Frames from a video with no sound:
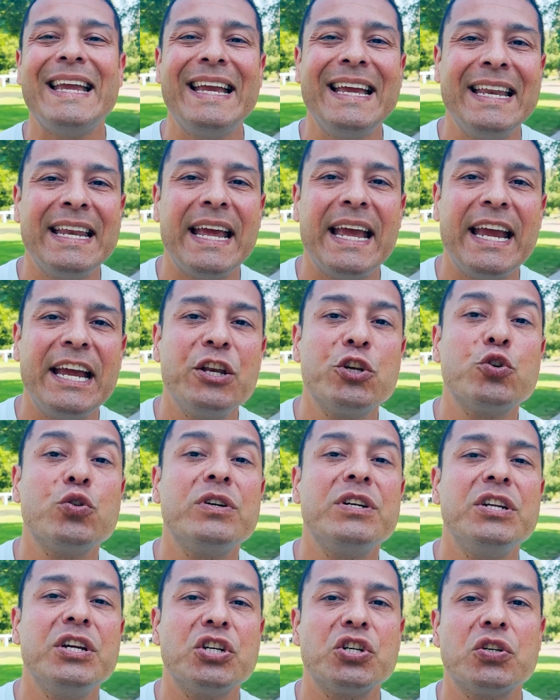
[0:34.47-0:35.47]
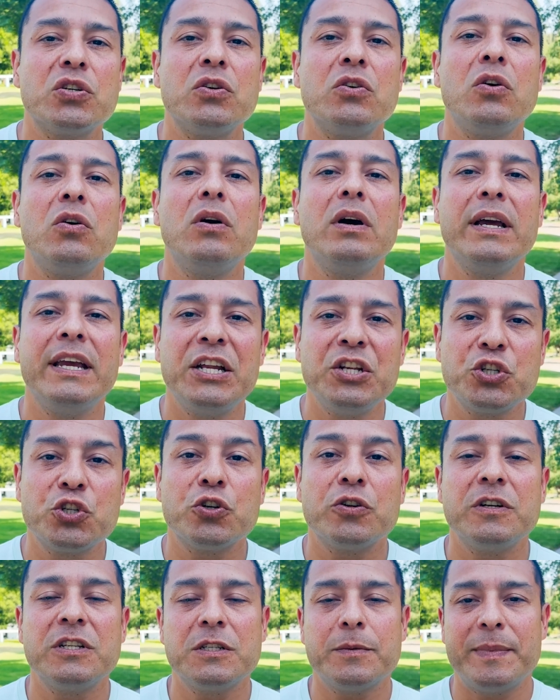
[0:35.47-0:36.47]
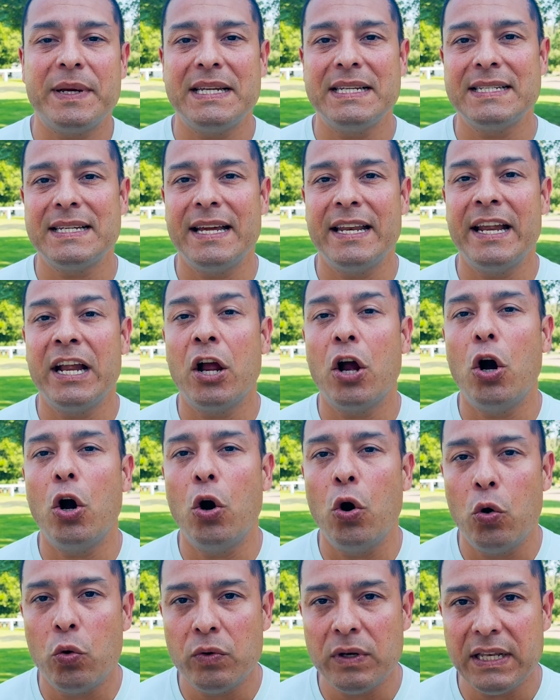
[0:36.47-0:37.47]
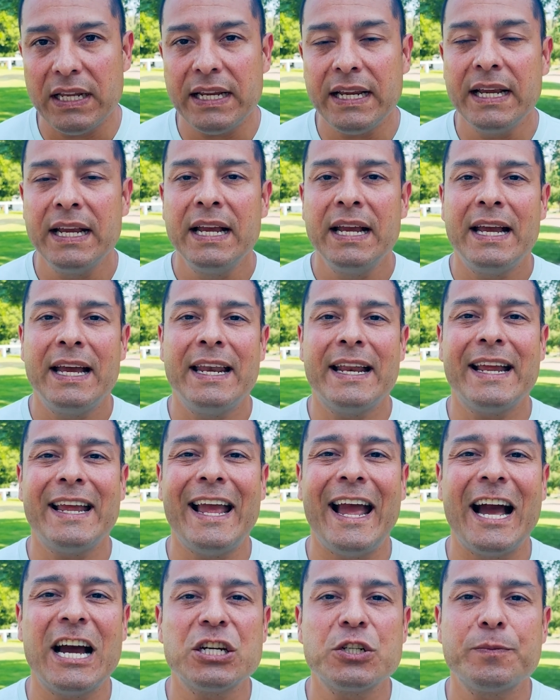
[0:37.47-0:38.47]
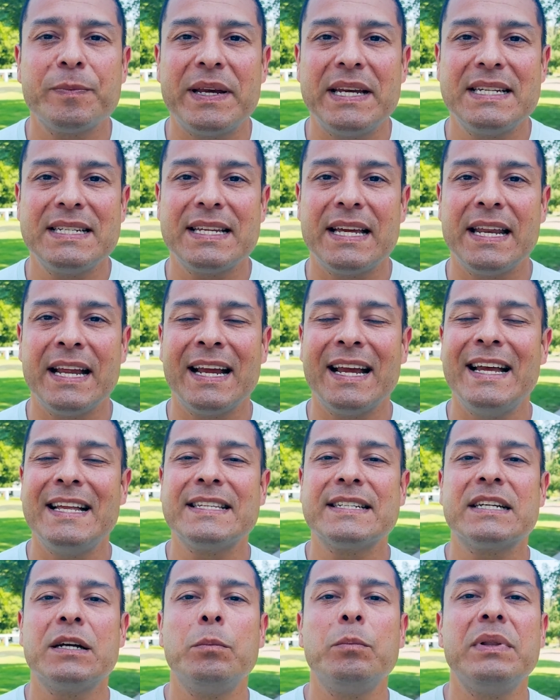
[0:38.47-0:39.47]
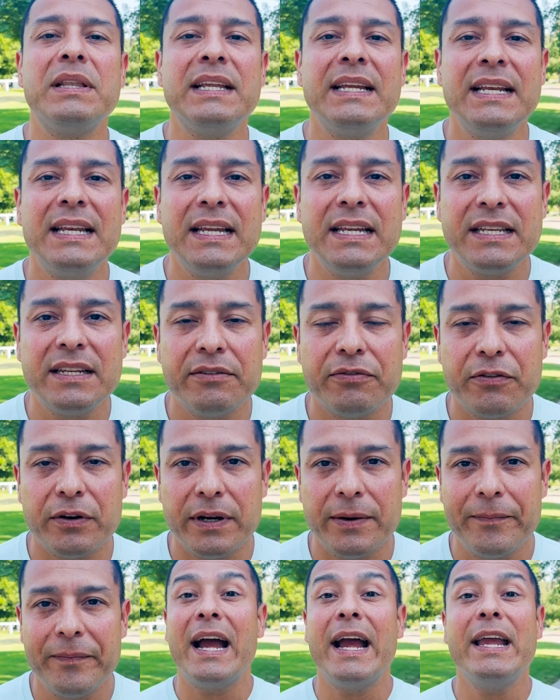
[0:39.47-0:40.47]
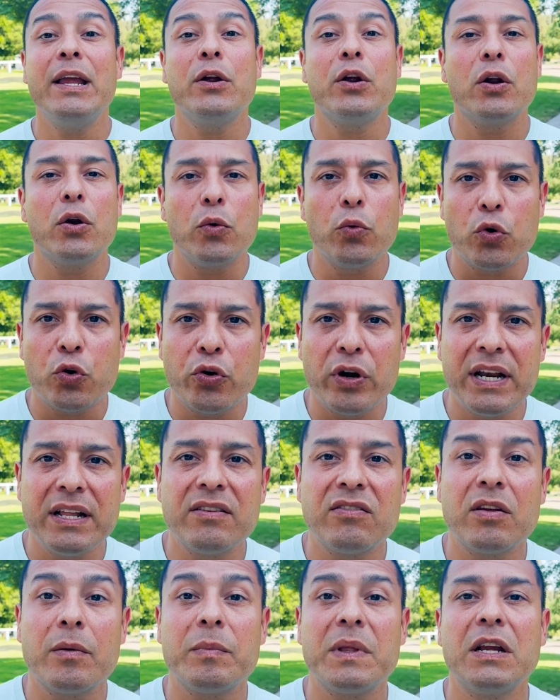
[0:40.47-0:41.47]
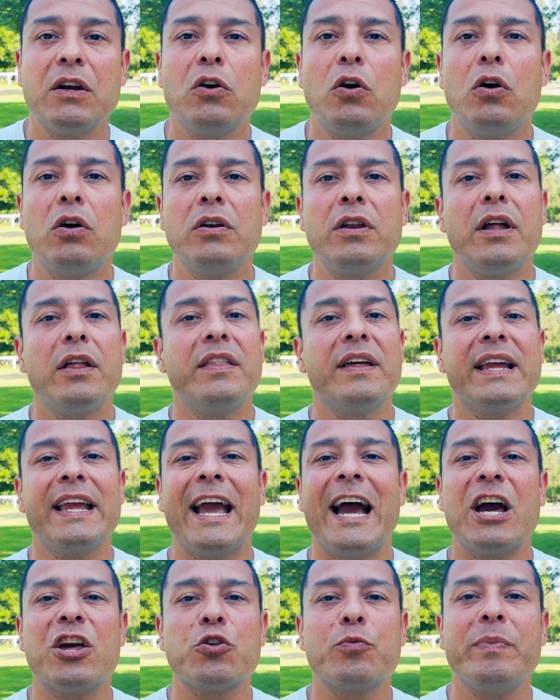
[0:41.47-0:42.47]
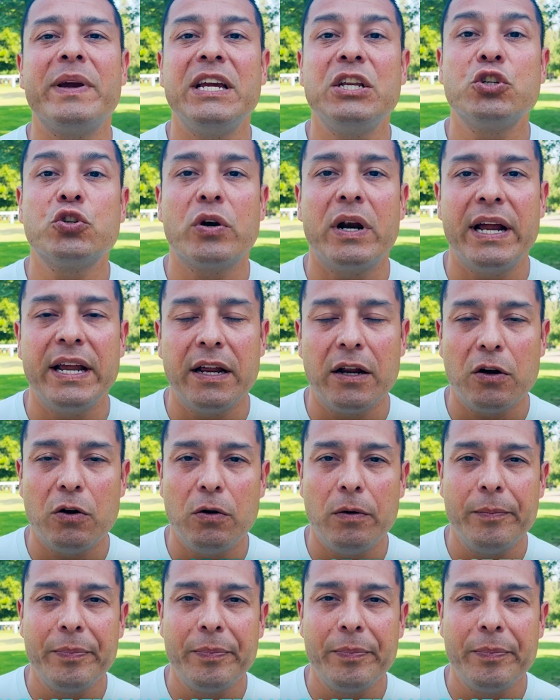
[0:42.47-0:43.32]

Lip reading: in a traditional insurance-based setting only. In a cash pay setting, it's completely different. I created something called the cash pay triangle.